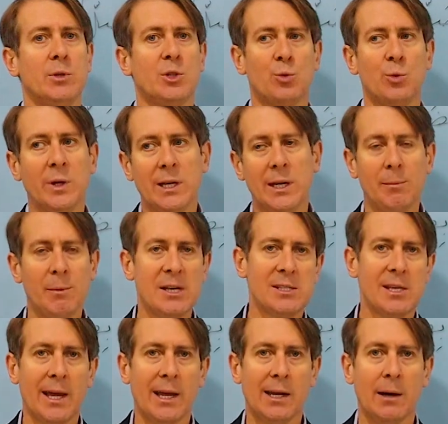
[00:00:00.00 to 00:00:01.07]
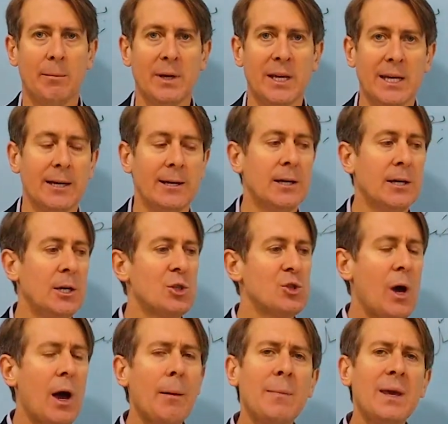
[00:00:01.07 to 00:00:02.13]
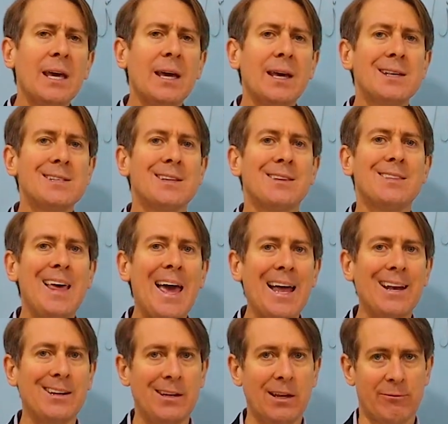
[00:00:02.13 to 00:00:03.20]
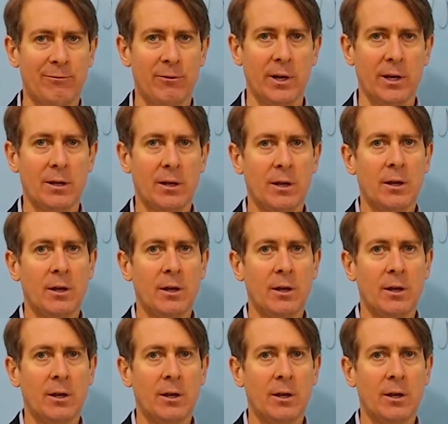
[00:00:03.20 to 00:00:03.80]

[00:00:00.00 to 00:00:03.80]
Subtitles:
between MSA and Amiyya. So Amiyya isn't that different